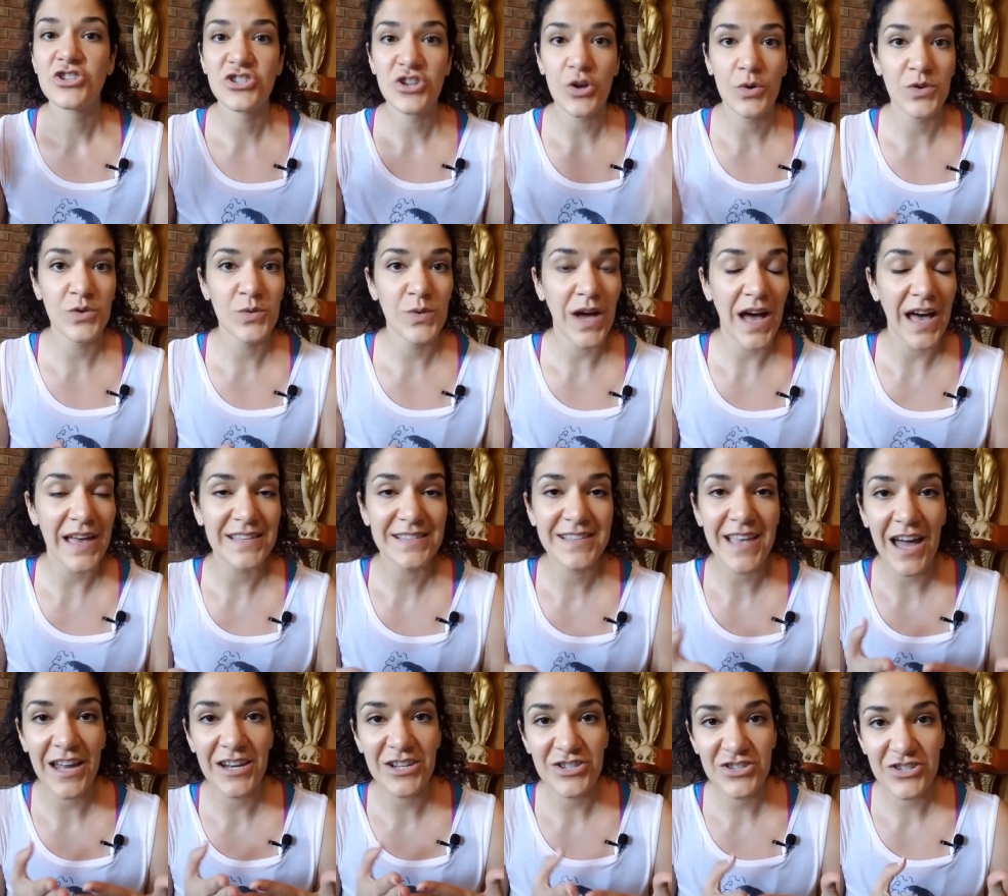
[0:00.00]
show you
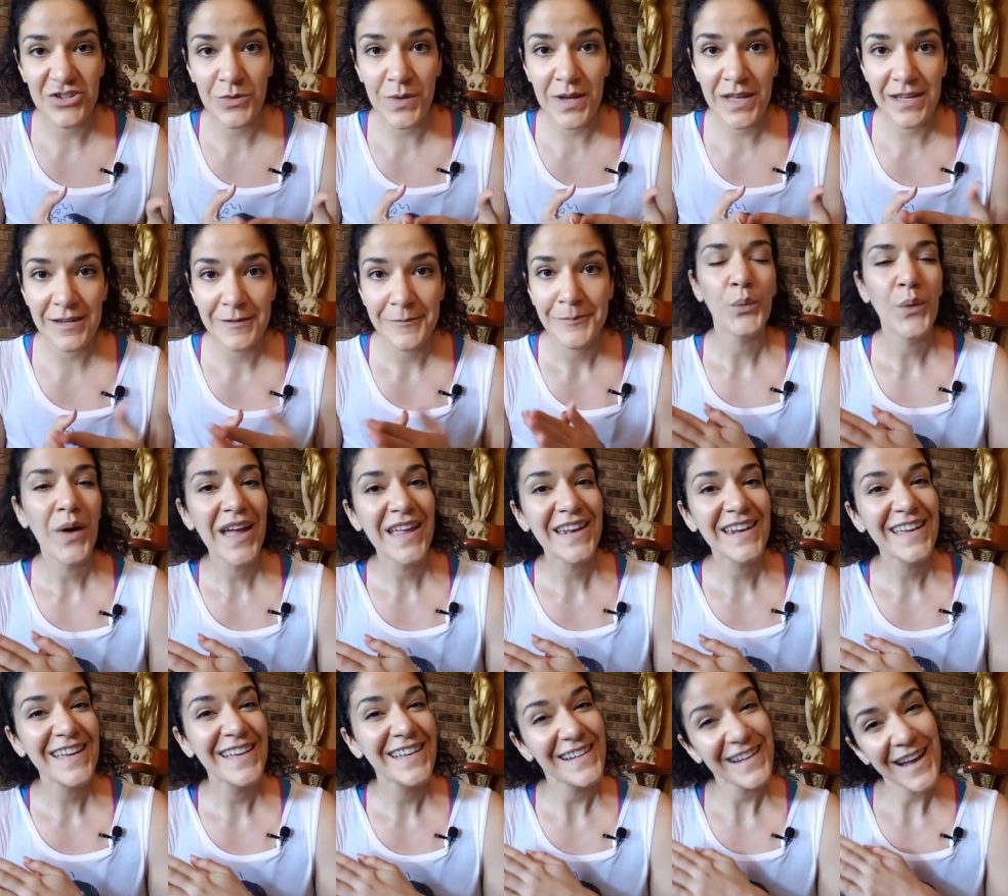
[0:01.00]
guys how to do it.
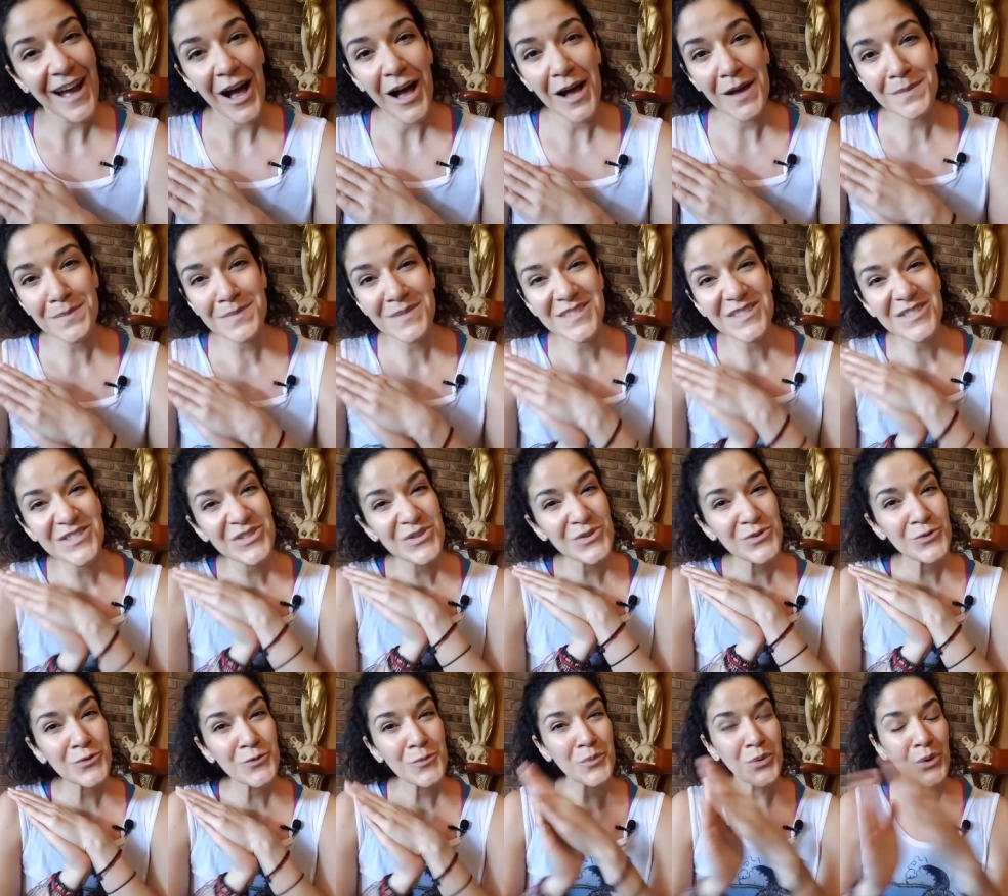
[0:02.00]
When it comes
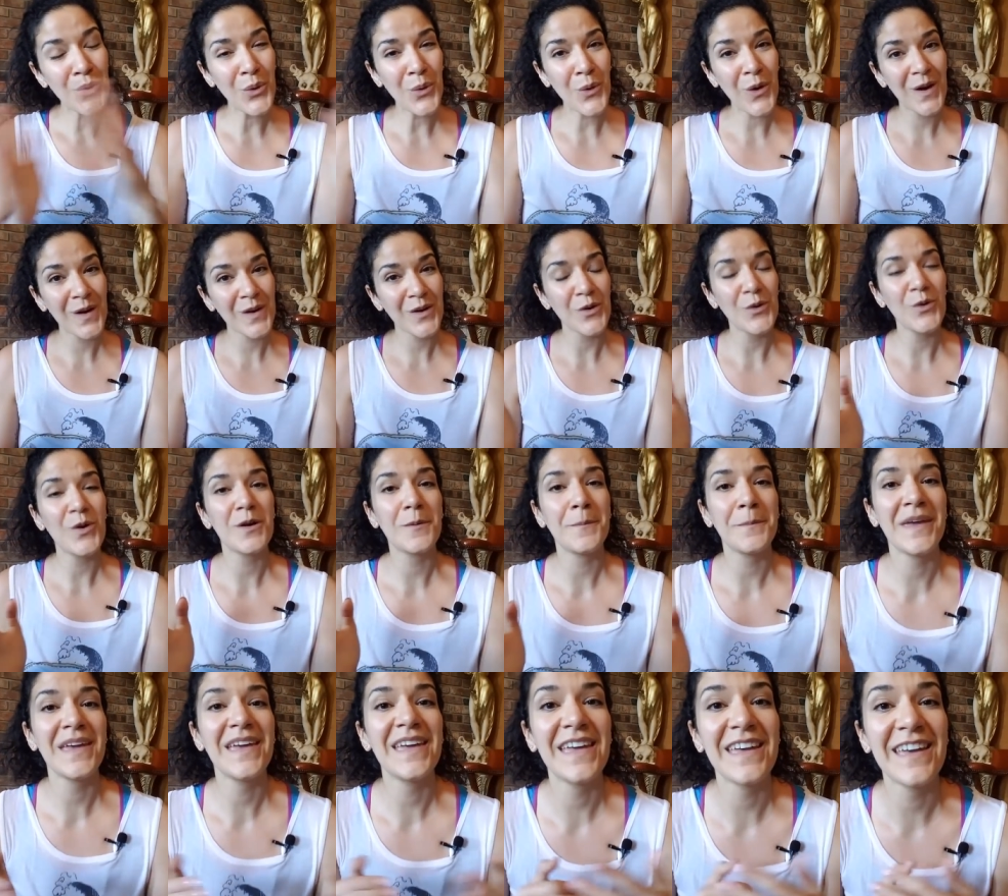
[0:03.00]
to pork or
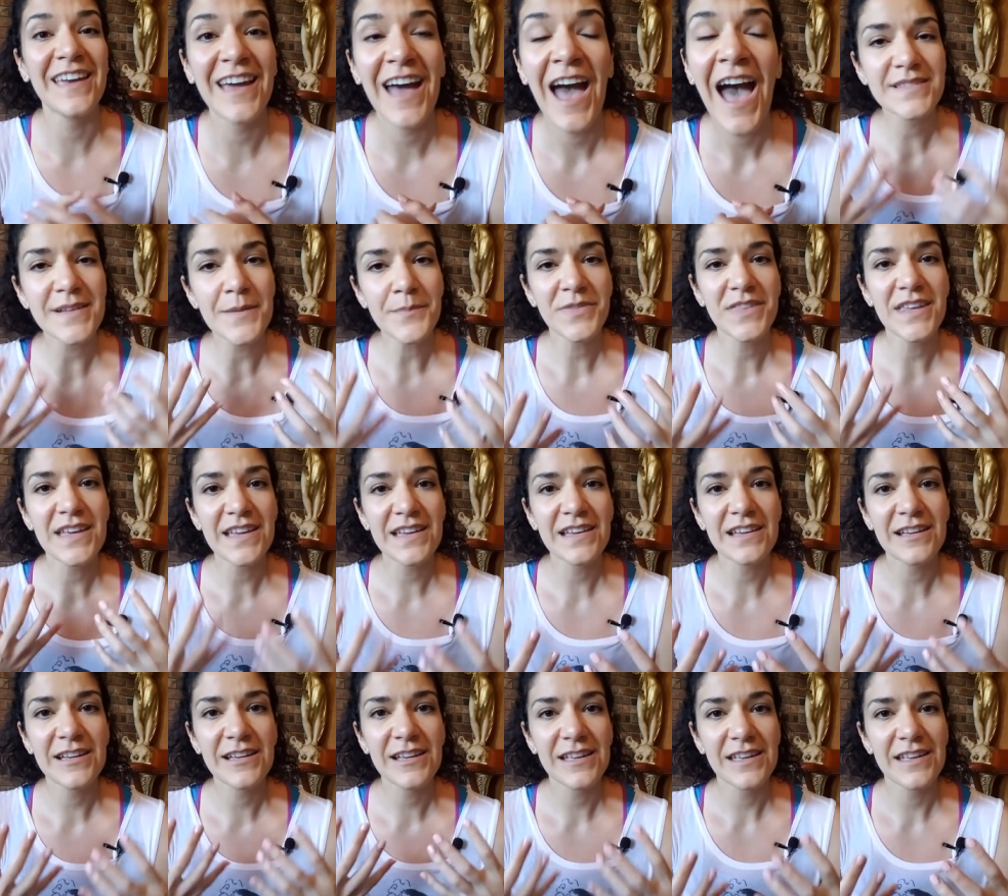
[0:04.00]
pig,
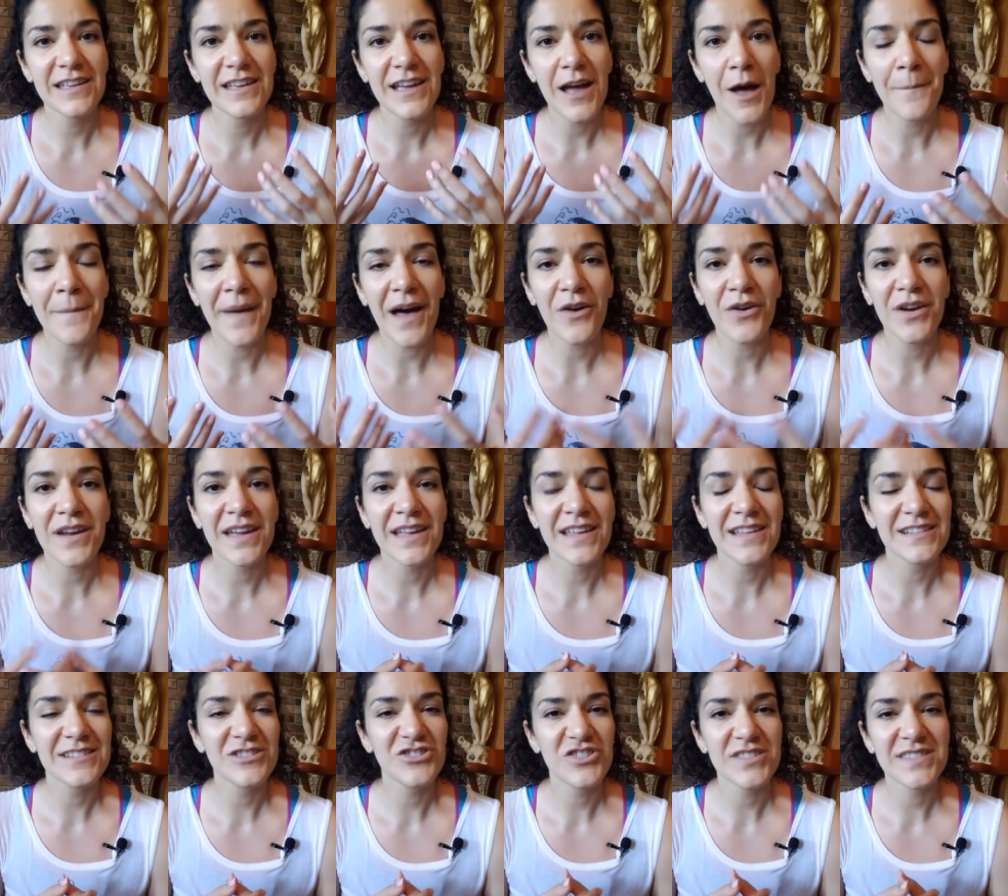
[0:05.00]
something about
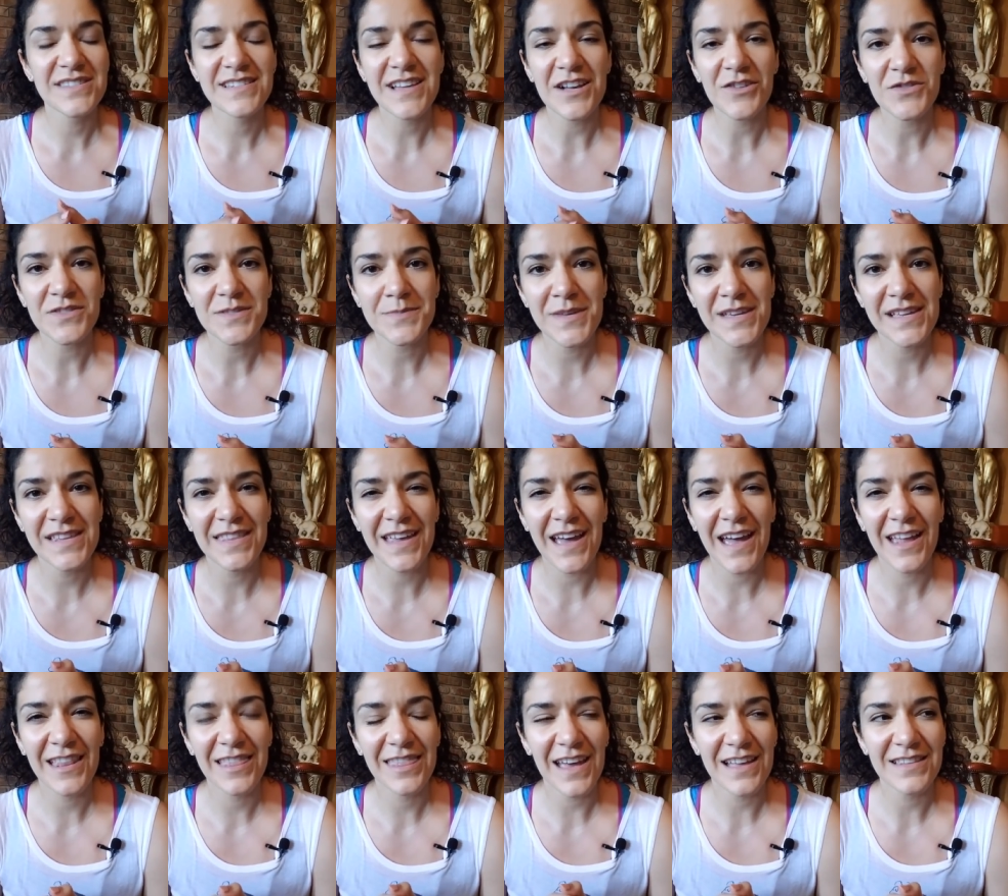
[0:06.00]
it just tells me
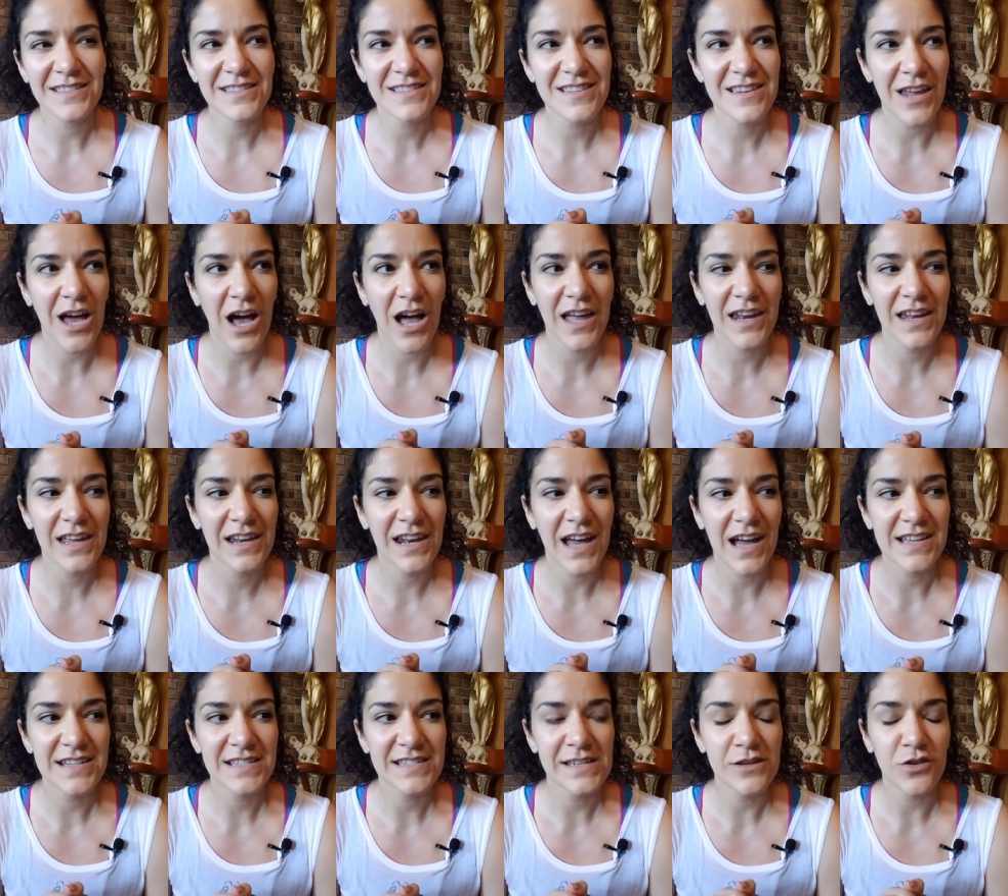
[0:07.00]
that that's not an
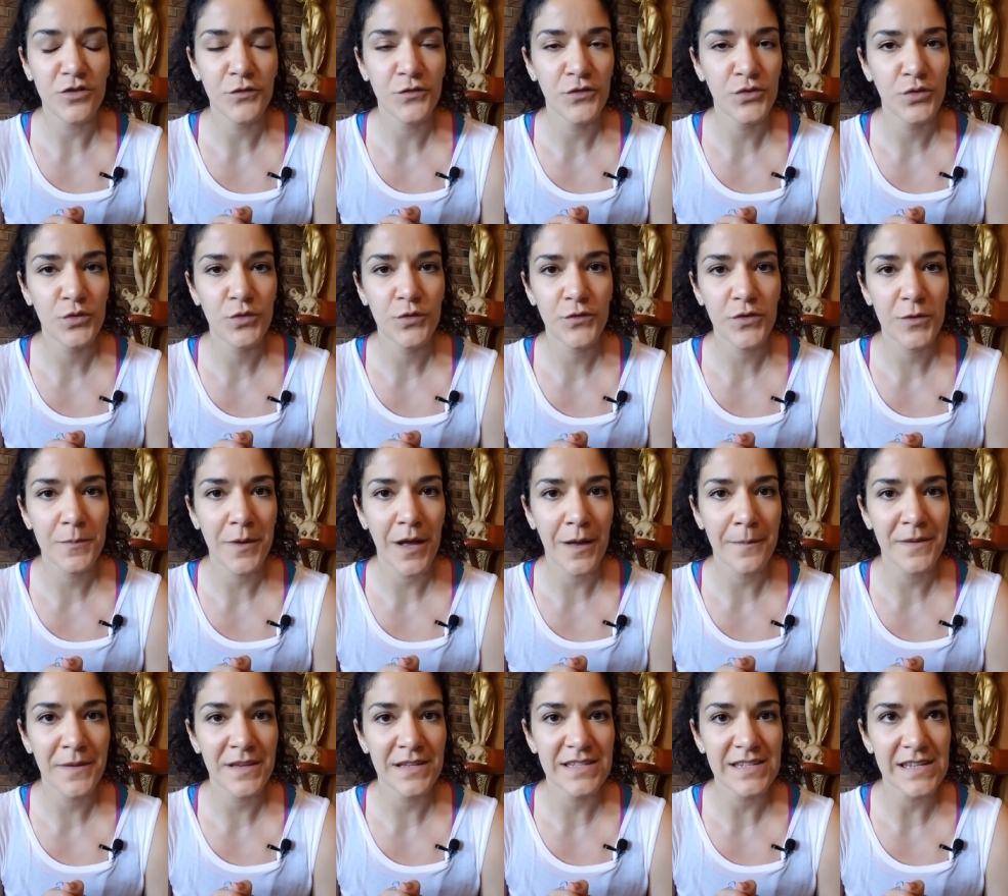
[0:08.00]
ideal food for
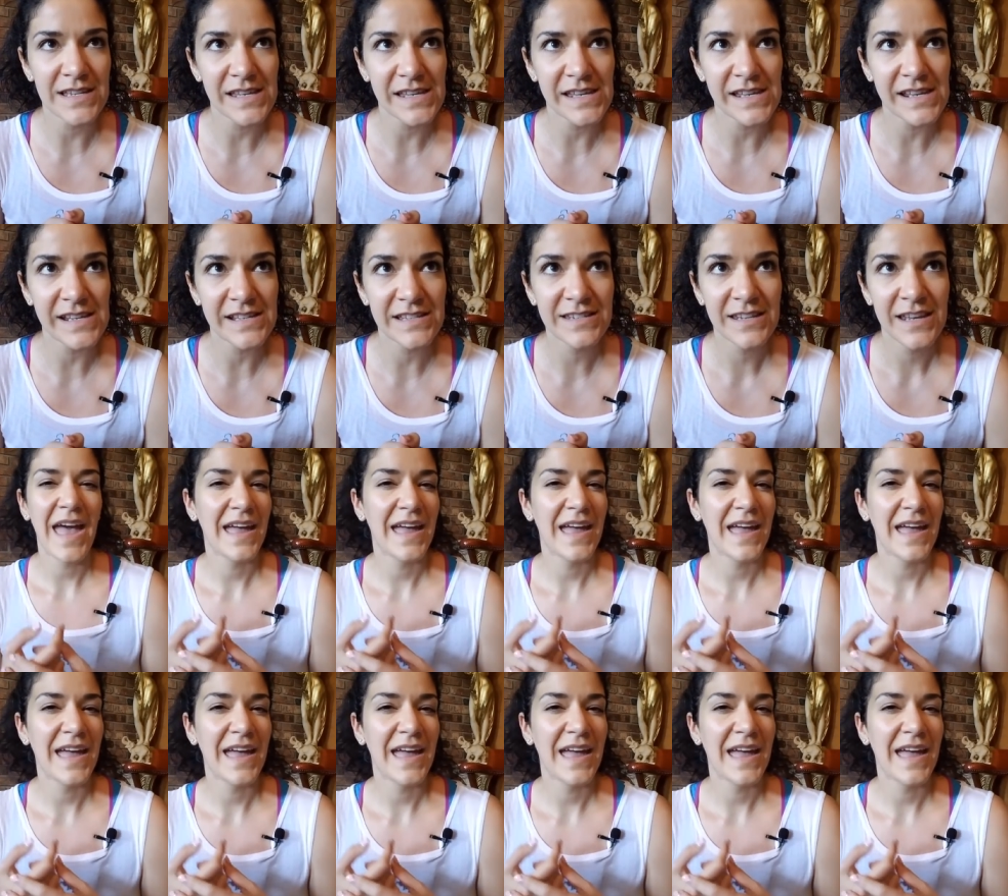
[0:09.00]
puppy to eat.